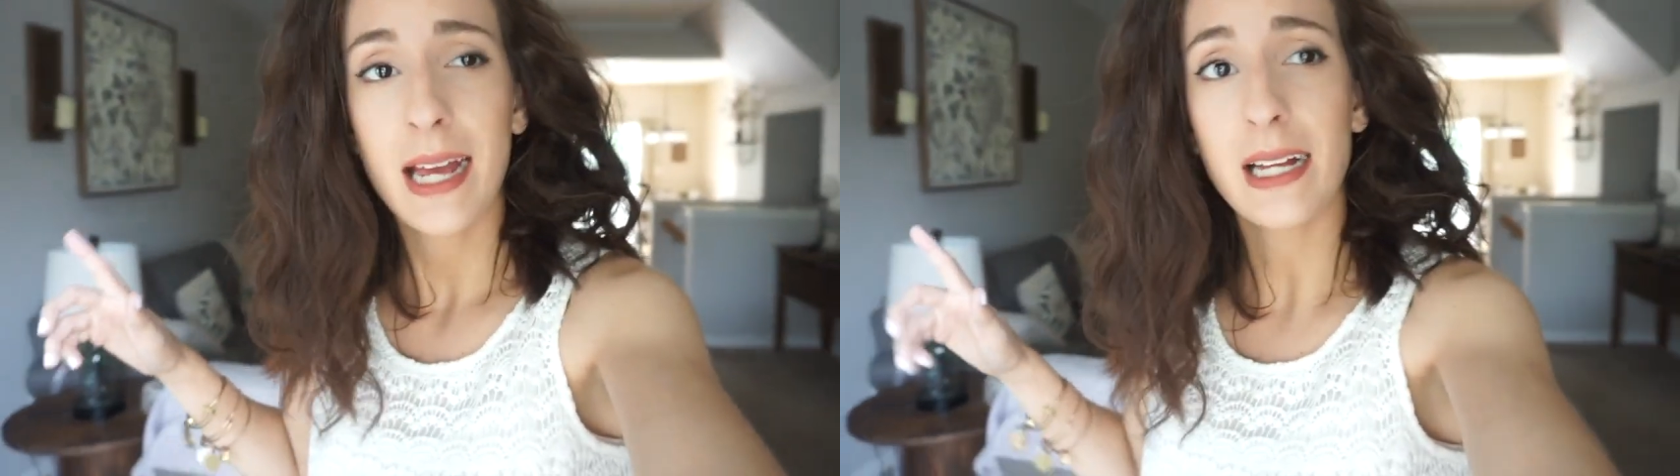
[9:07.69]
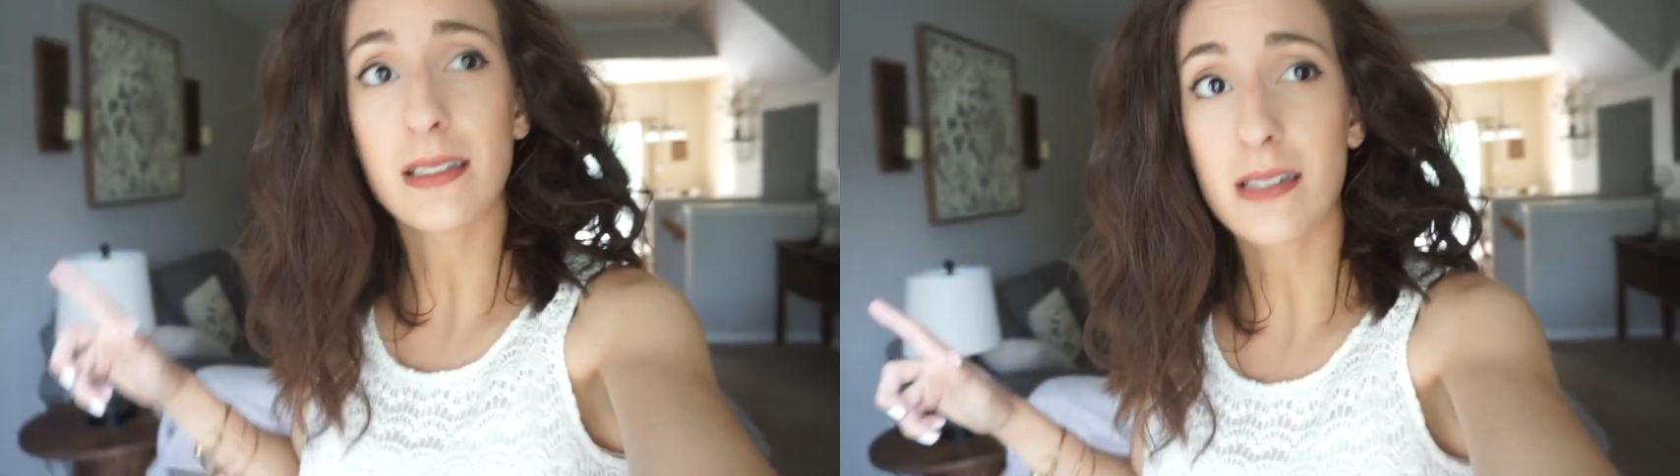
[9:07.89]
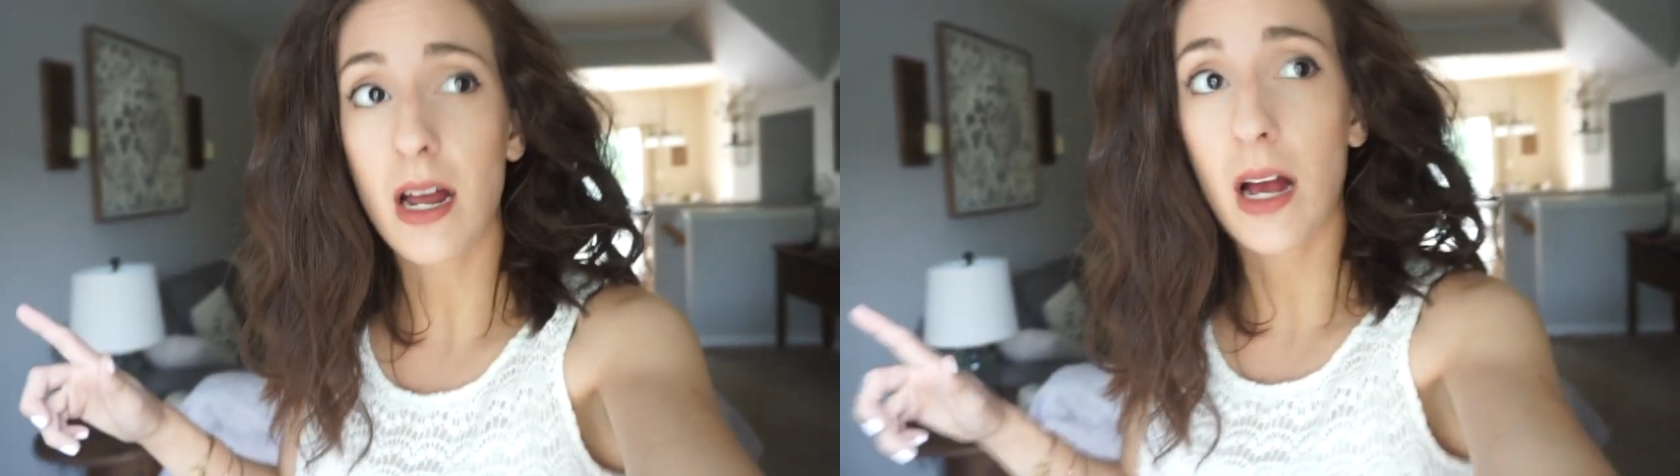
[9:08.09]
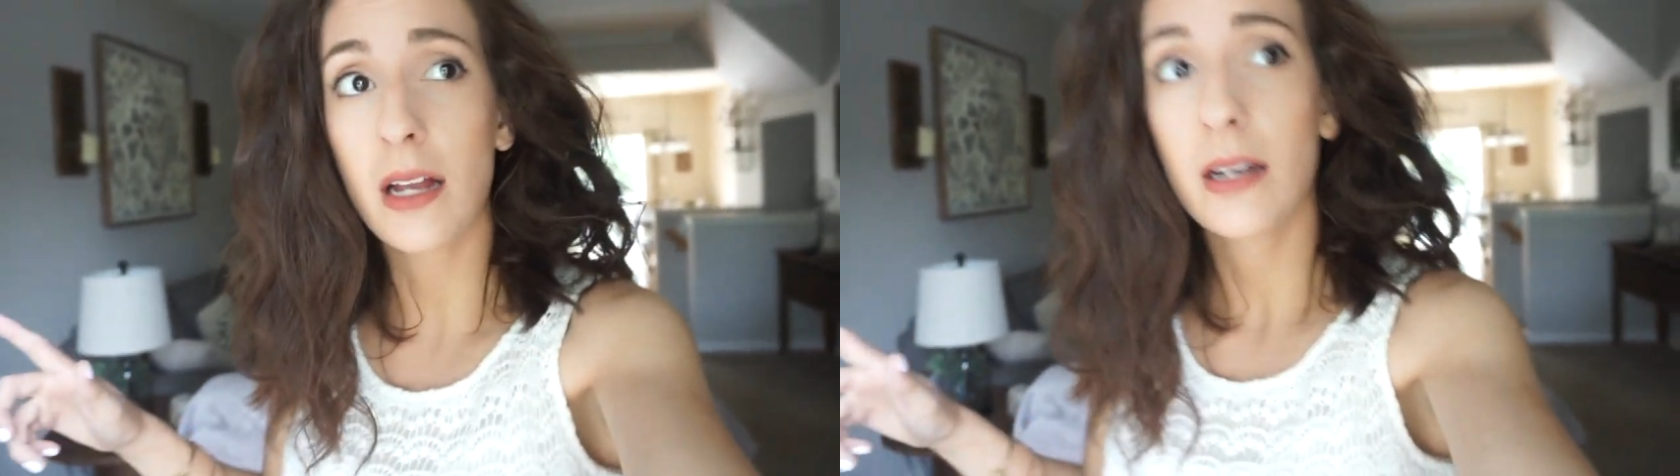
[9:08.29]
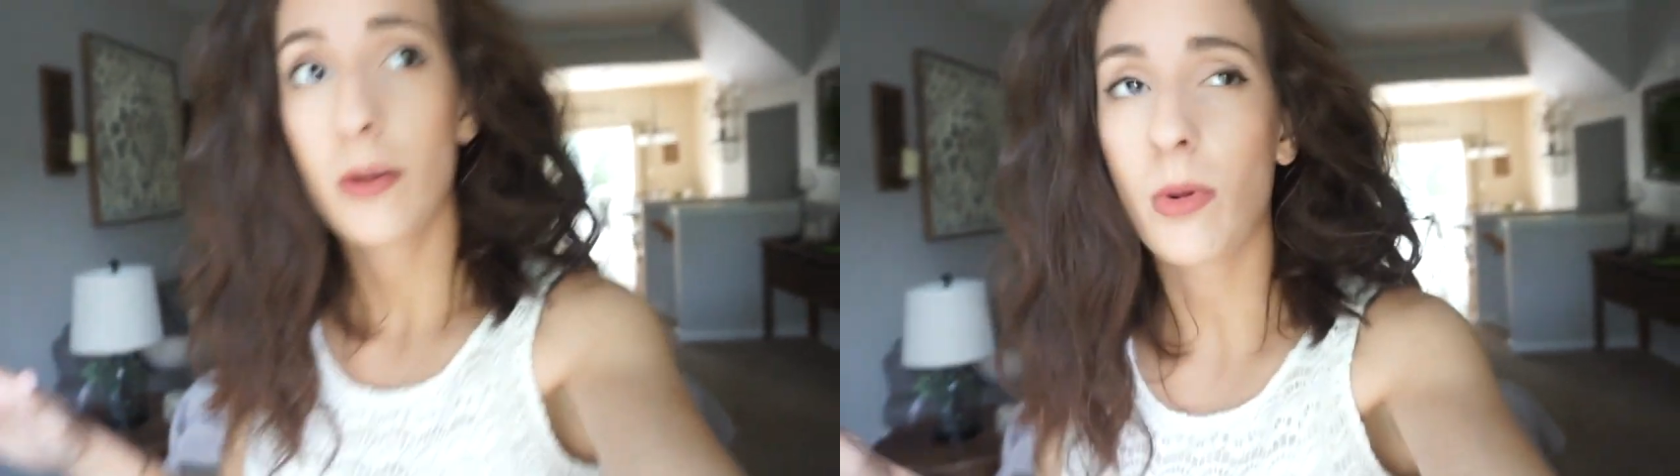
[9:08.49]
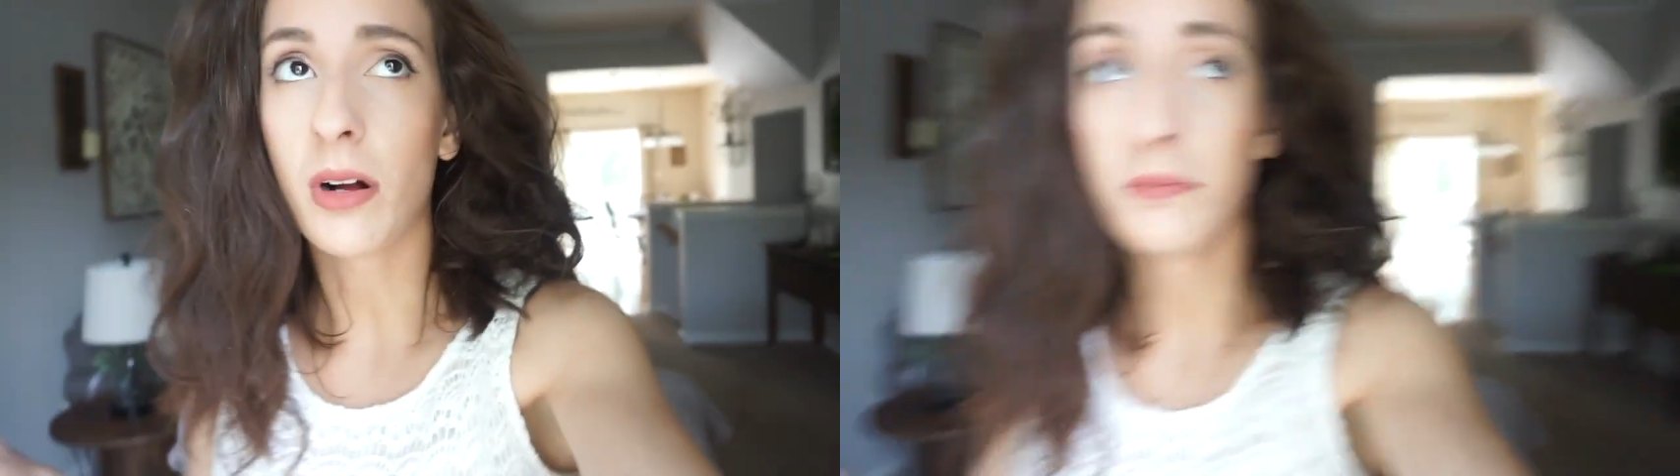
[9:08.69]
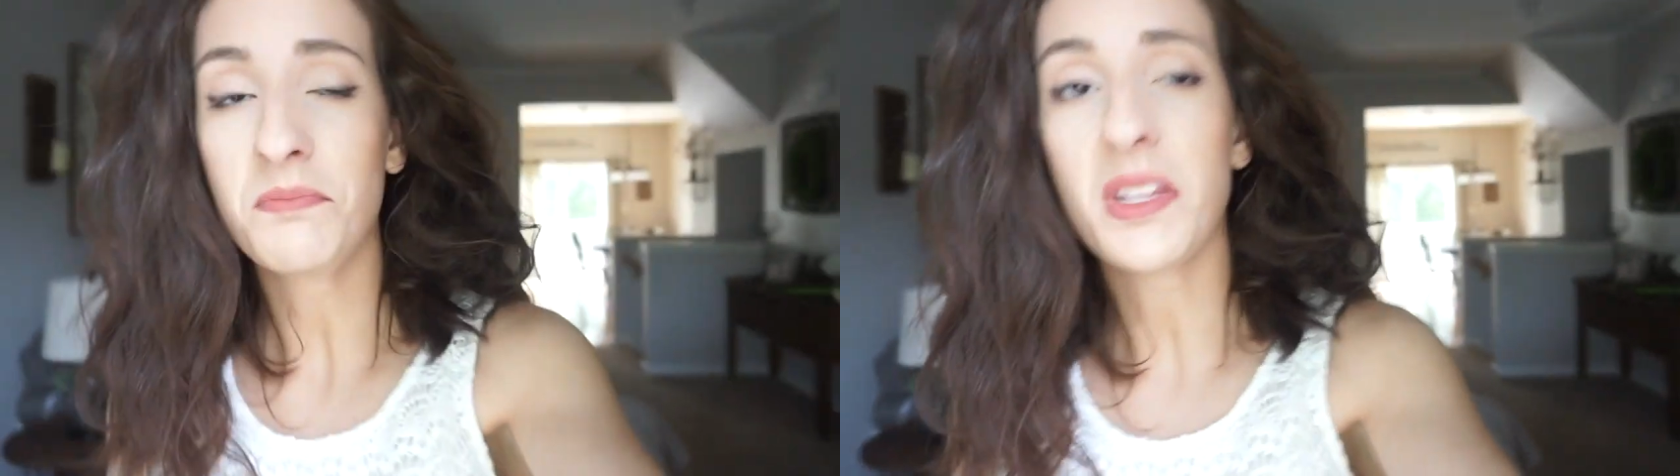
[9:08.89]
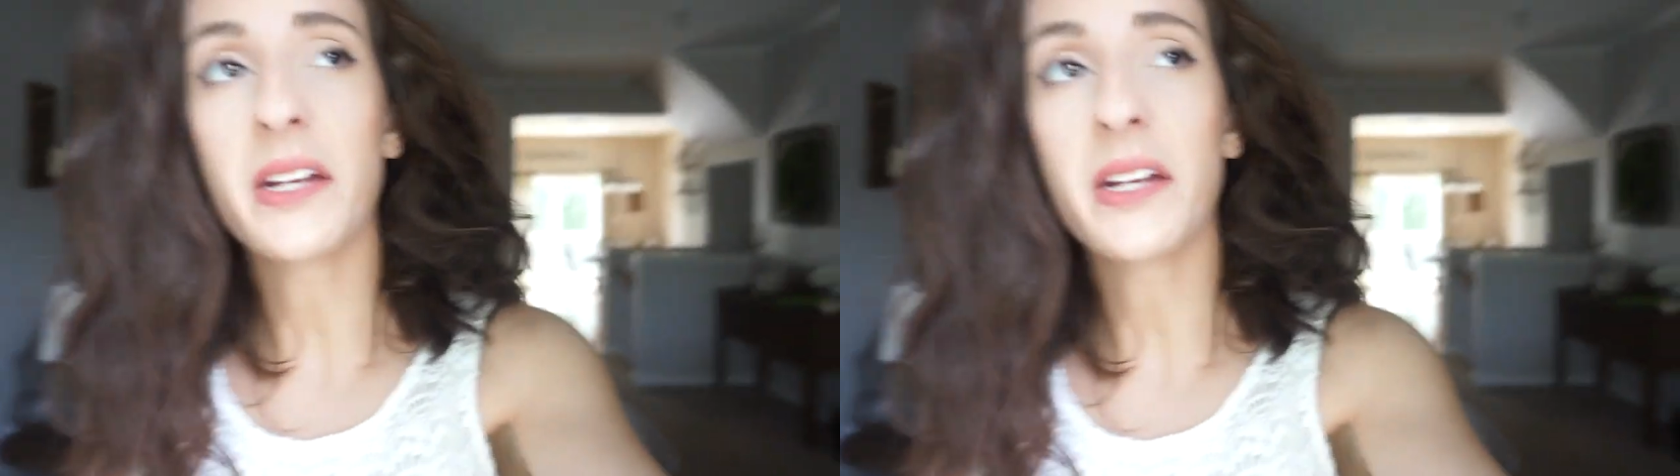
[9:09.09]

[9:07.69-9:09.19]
It's not, well,